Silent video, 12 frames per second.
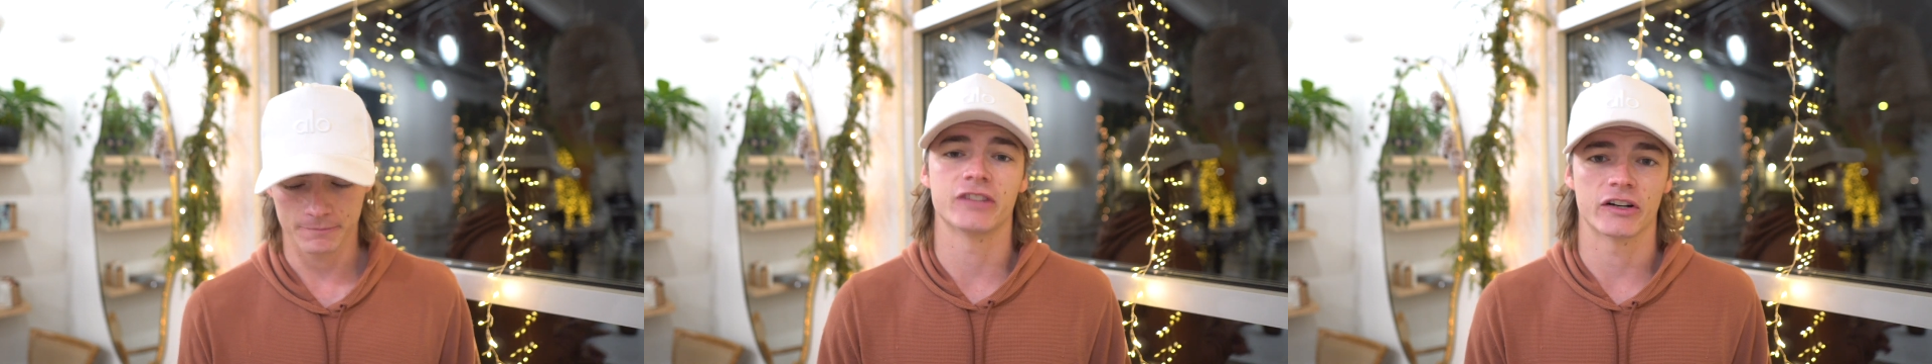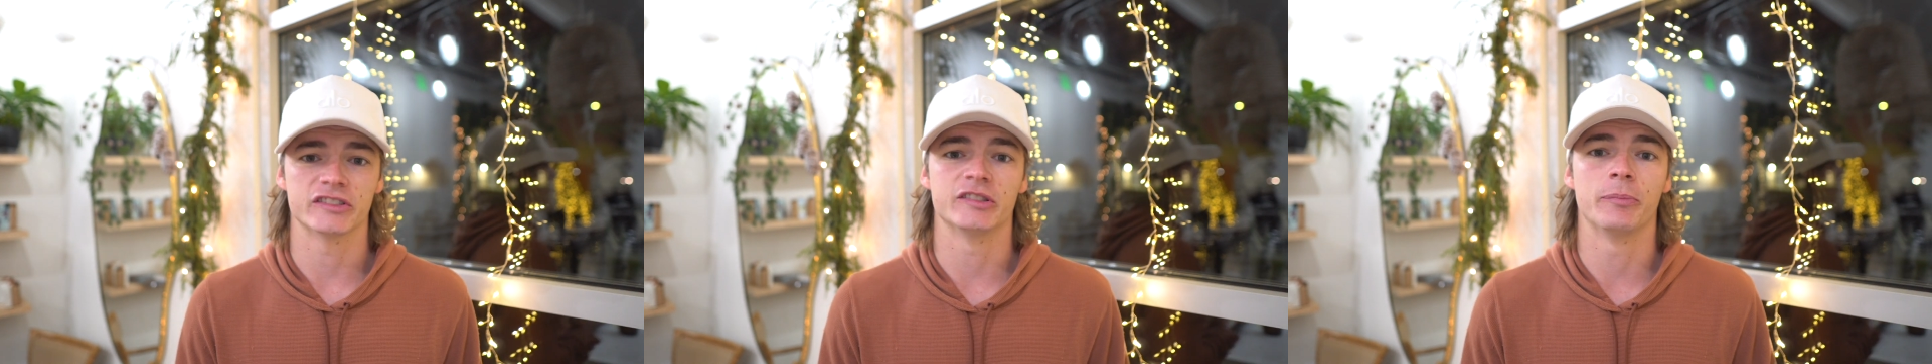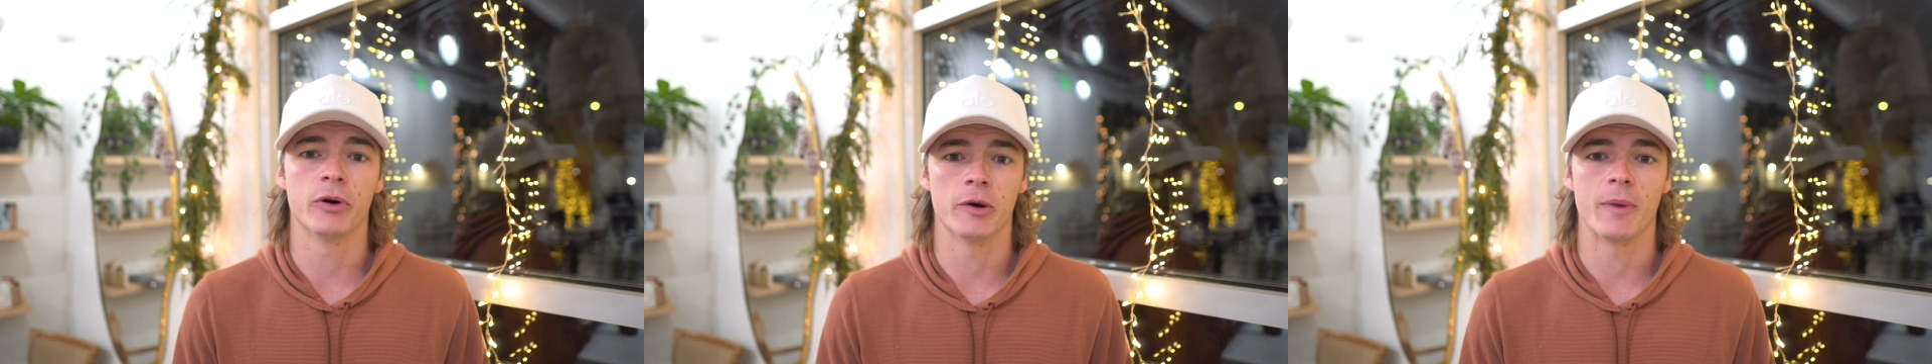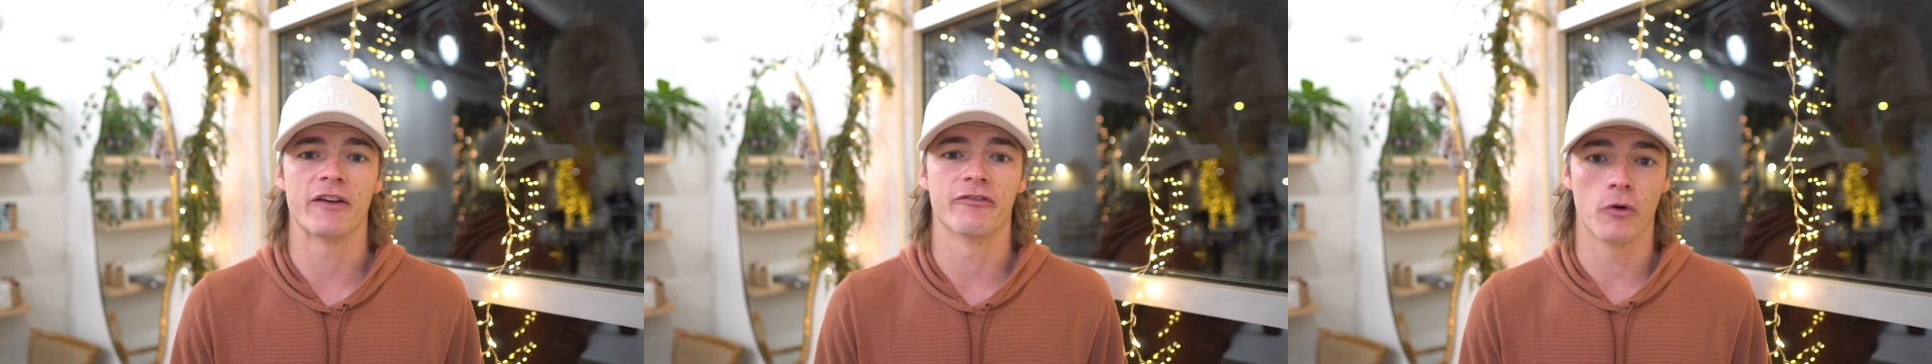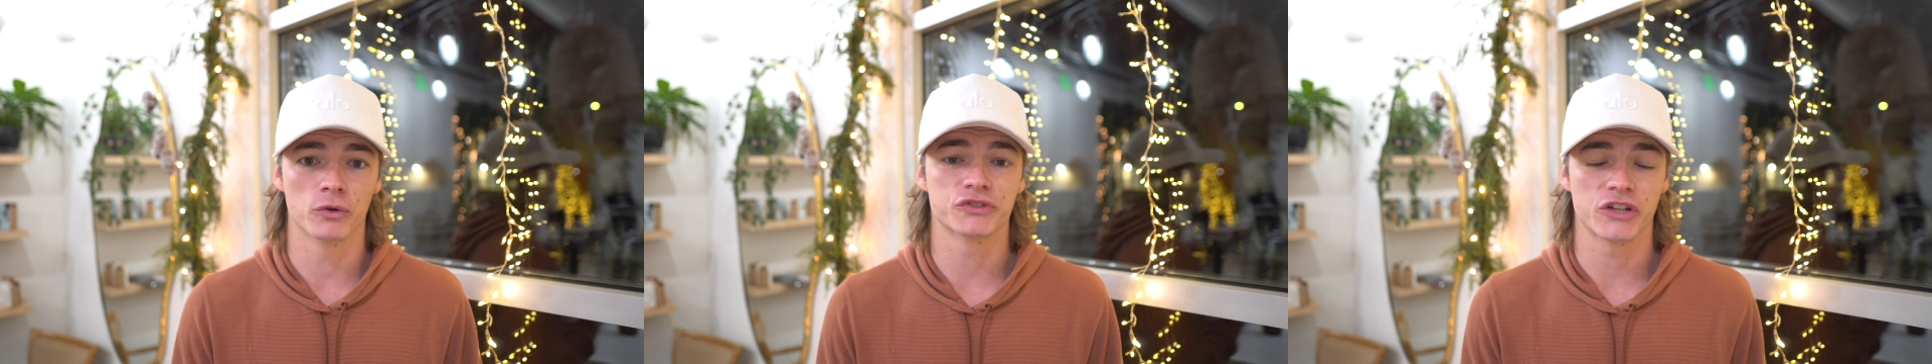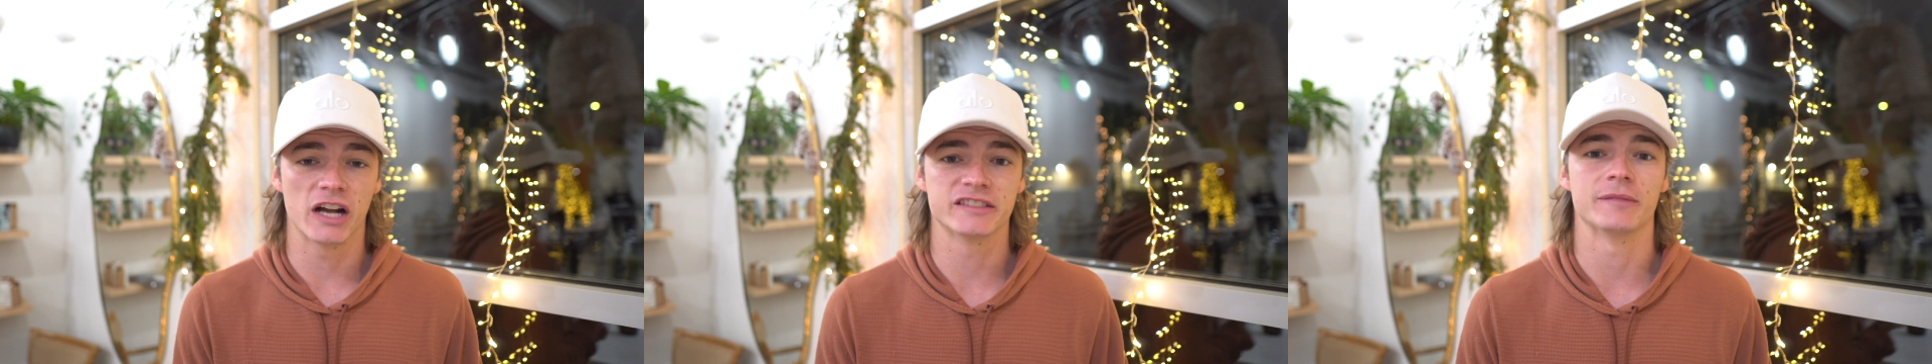started to put my full
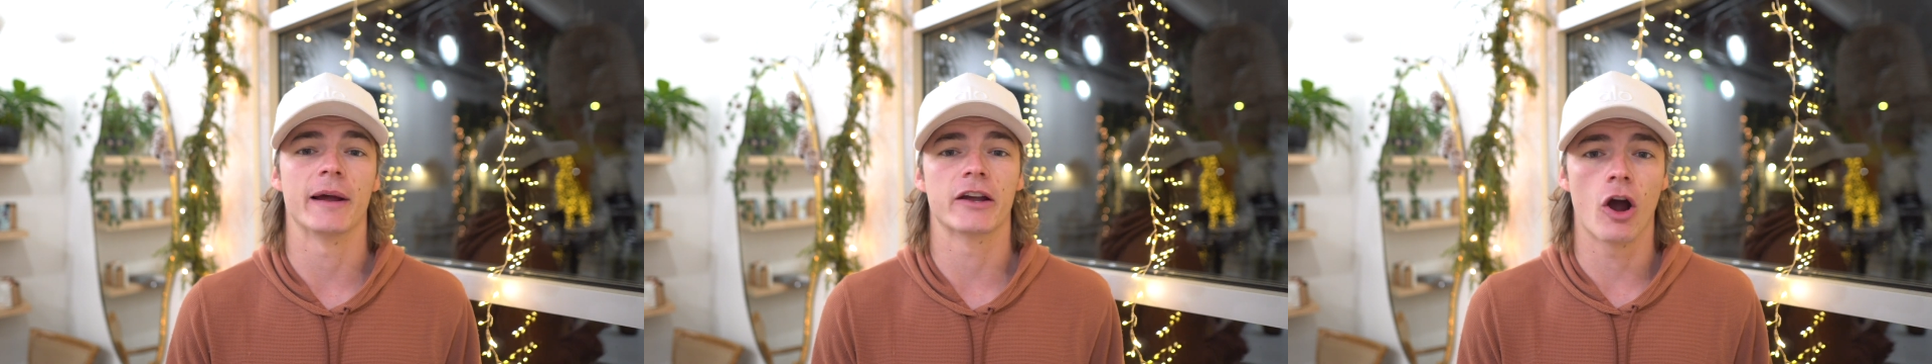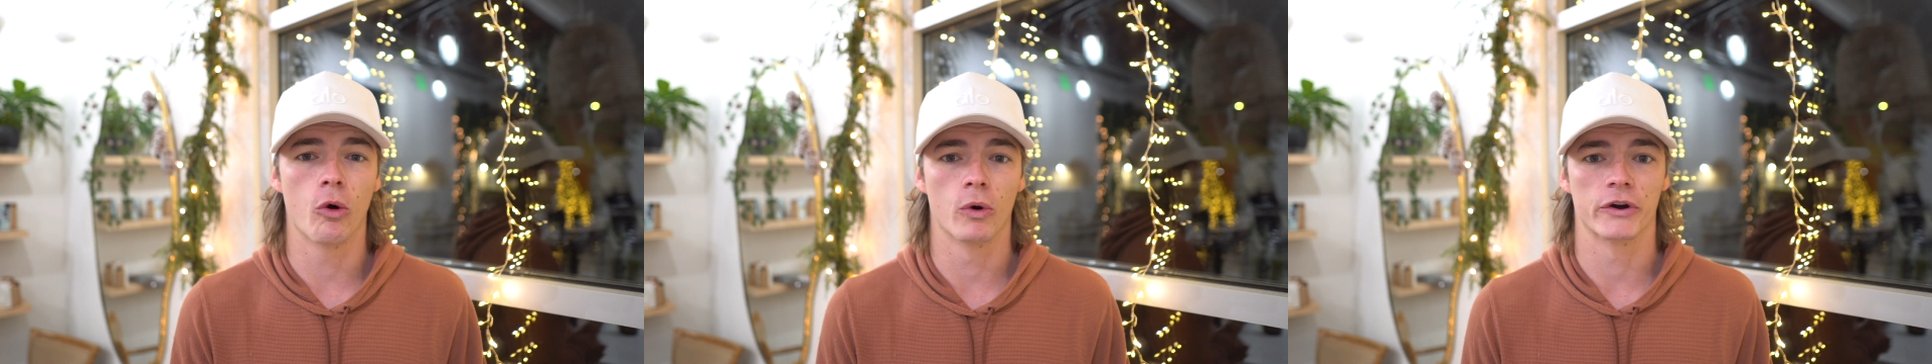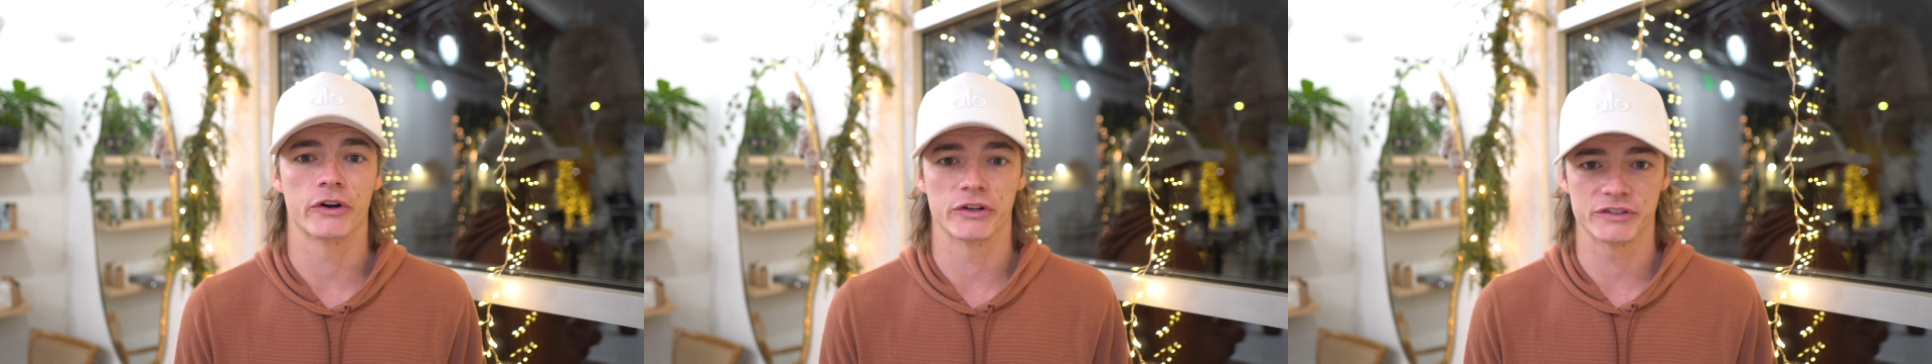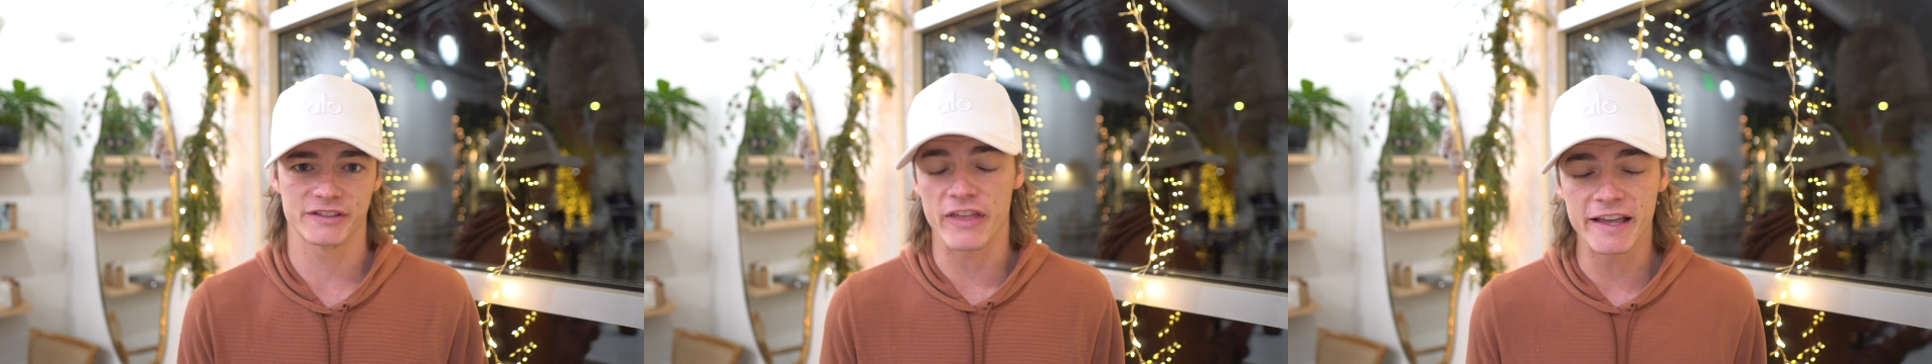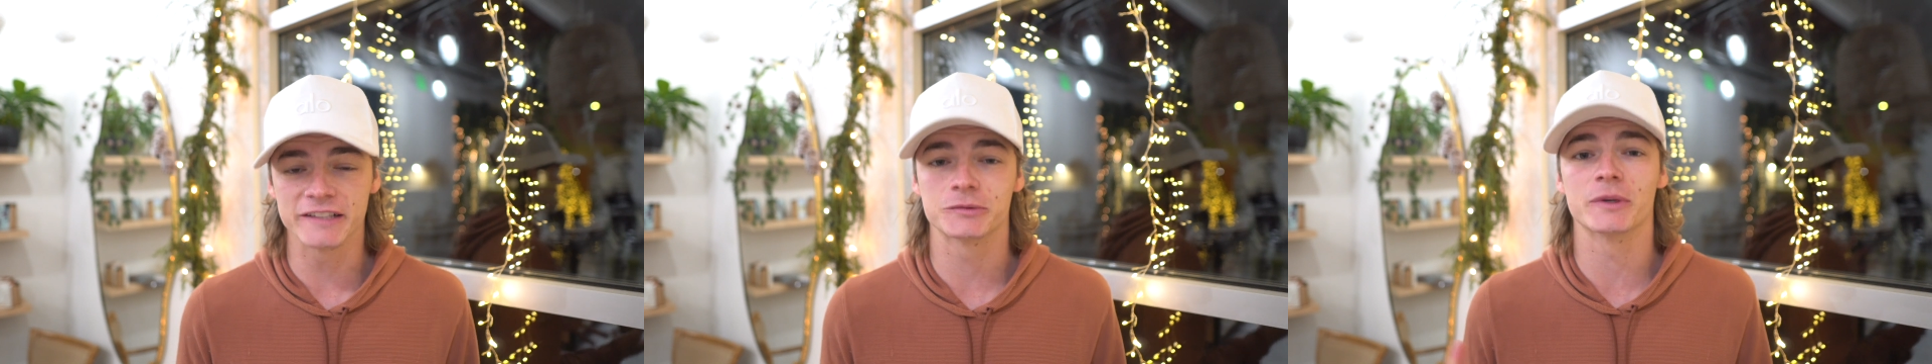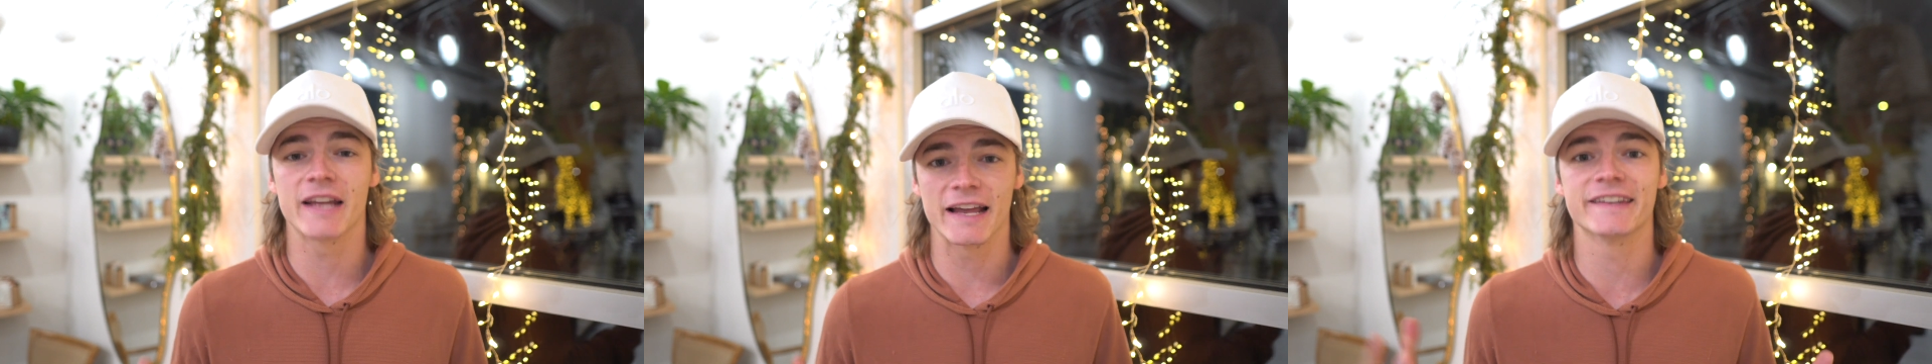trust in my coworkers, things
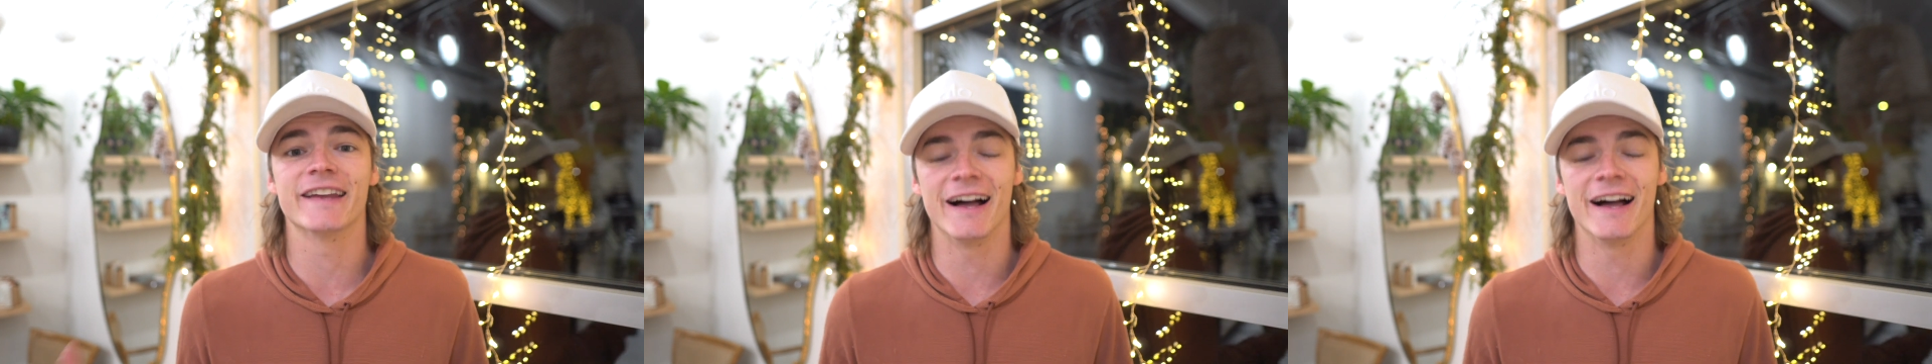would get